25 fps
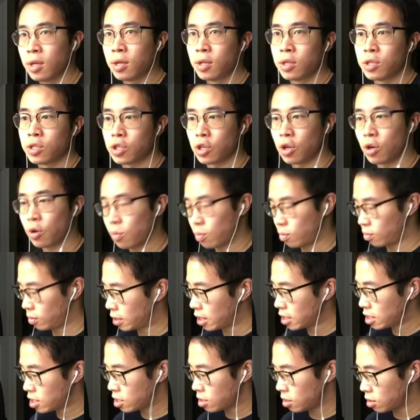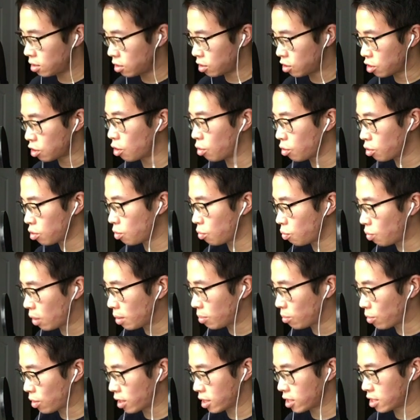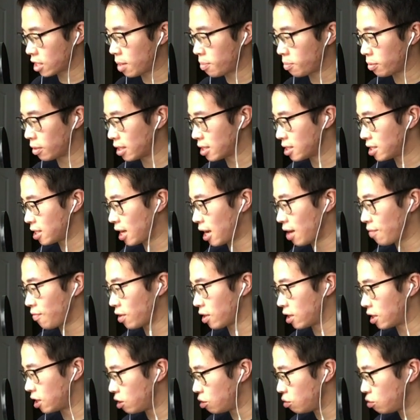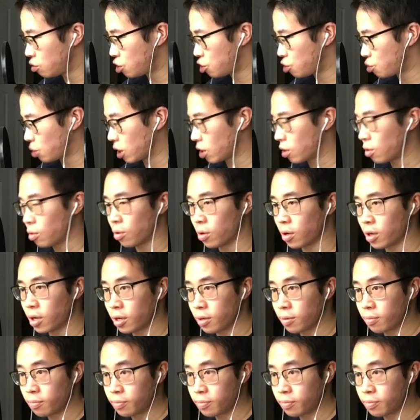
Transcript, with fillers: So let's go through one more example. Let's say I have a huge string chord.